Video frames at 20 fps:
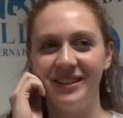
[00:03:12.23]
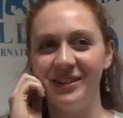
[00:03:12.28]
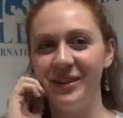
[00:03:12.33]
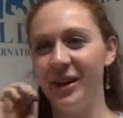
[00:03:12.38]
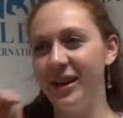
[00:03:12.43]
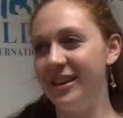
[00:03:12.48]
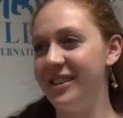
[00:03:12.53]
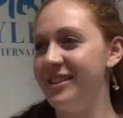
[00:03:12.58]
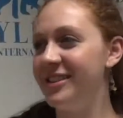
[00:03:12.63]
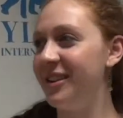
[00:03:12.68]
so
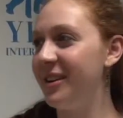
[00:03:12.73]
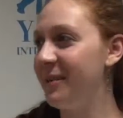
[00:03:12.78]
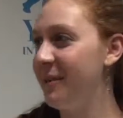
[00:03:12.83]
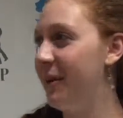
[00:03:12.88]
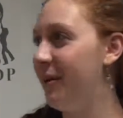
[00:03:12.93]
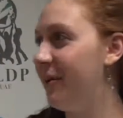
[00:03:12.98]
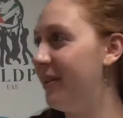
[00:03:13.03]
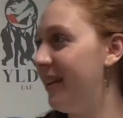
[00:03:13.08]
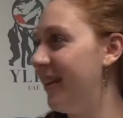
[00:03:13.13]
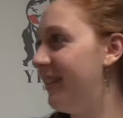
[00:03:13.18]
I just talk
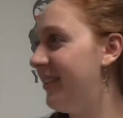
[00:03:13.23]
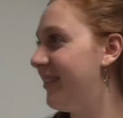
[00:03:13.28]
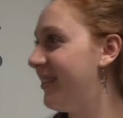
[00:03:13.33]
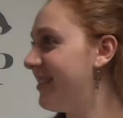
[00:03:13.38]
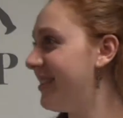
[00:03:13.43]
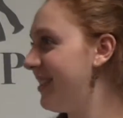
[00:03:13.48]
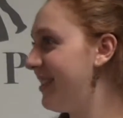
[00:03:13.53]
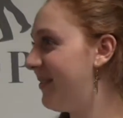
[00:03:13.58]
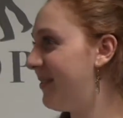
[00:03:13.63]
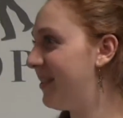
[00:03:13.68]
about what I
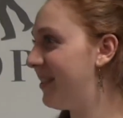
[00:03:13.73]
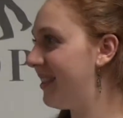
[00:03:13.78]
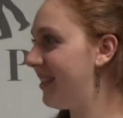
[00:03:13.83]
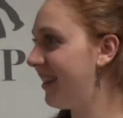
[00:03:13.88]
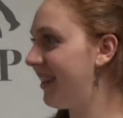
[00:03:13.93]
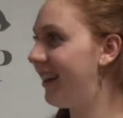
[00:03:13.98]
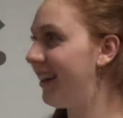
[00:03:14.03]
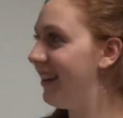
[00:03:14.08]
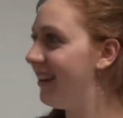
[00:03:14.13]
learned and everything.